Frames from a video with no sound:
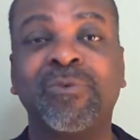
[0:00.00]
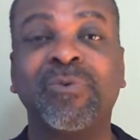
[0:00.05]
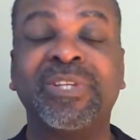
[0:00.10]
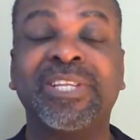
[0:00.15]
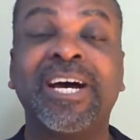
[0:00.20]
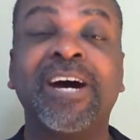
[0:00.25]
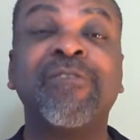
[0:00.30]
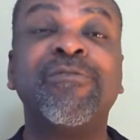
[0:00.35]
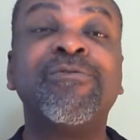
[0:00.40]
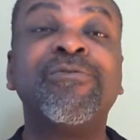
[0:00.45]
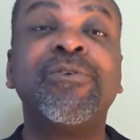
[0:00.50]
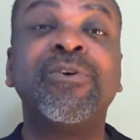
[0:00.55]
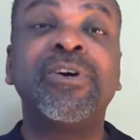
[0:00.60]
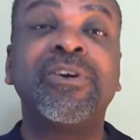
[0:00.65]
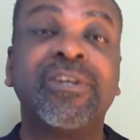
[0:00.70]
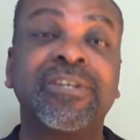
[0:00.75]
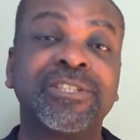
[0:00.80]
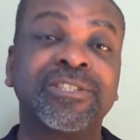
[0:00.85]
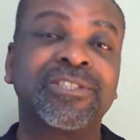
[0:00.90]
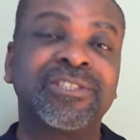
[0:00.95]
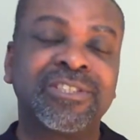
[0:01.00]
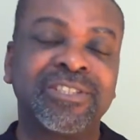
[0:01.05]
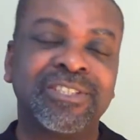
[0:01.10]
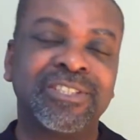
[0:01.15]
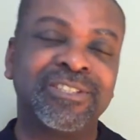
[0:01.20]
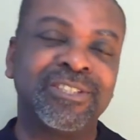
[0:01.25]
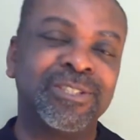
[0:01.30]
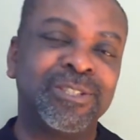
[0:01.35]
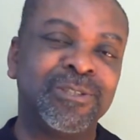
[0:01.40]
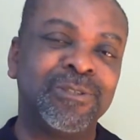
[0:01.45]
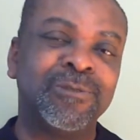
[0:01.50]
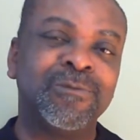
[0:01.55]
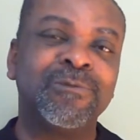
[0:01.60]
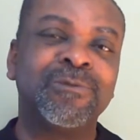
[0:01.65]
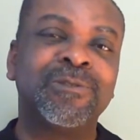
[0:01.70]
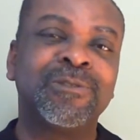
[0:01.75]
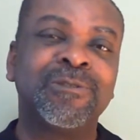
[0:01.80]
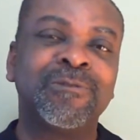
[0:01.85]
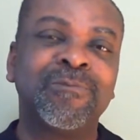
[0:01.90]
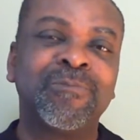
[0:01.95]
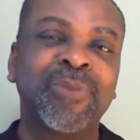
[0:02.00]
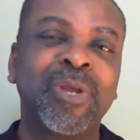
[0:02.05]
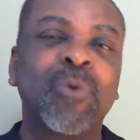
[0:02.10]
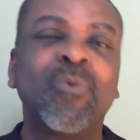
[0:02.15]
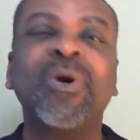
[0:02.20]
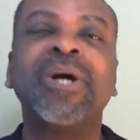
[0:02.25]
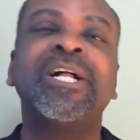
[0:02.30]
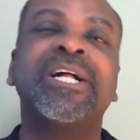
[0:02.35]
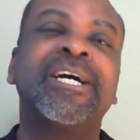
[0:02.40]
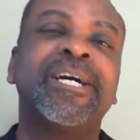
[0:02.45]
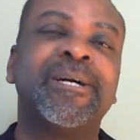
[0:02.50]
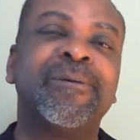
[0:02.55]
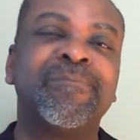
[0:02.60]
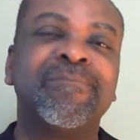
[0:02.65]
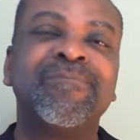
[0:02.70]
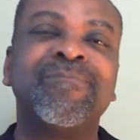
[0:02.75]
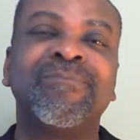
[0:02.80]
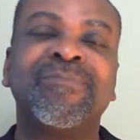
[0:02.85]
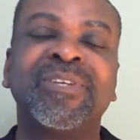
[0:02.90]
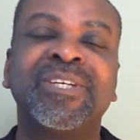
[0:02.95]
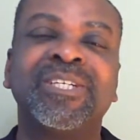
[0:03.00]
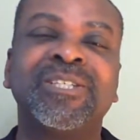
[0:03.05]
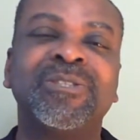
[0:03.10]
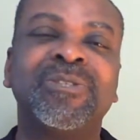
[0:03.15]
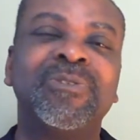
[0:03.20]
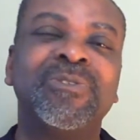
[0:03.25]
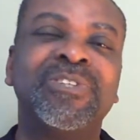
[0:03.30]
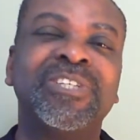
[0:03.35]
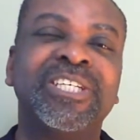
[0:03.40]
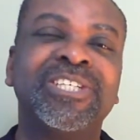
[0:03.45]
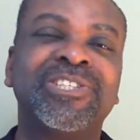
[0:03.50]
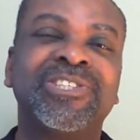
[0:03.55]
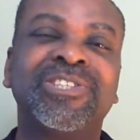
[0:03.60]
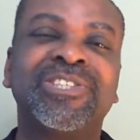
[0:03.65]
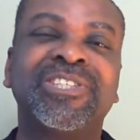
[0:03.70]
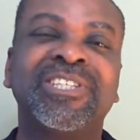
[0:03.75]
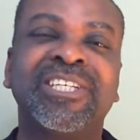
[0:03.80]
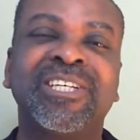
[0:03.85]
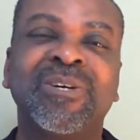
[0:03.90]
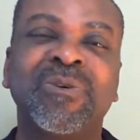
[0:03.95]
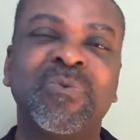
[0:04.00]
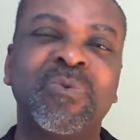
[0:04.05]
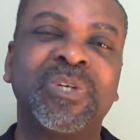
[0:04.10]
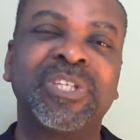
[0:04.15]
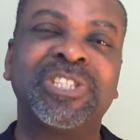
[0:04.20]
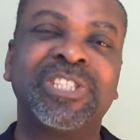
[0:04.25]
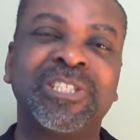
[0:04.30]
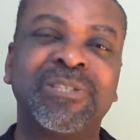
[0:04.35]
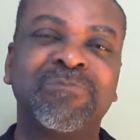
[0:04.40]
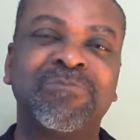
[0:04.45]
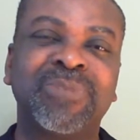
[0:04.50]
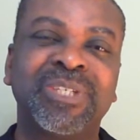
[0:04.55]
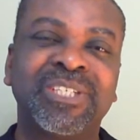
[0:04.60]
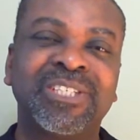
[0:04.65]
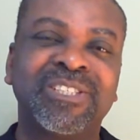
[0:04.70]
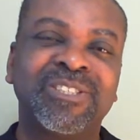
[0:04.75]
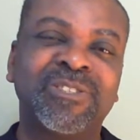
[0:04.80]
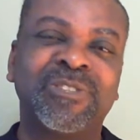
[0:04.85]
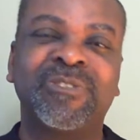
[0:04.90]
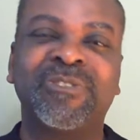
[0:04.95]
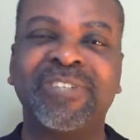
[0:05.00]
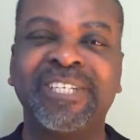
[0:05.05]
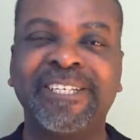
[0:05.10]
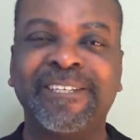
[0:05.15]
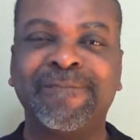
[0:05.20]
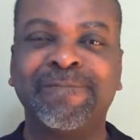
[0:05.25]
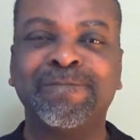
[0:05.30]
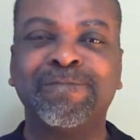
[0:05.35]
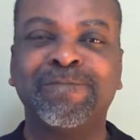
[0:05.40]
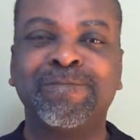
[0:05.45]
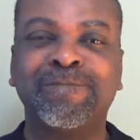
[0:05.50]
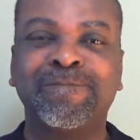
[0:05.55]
with our focus on the youth. Welcome to this worship stream.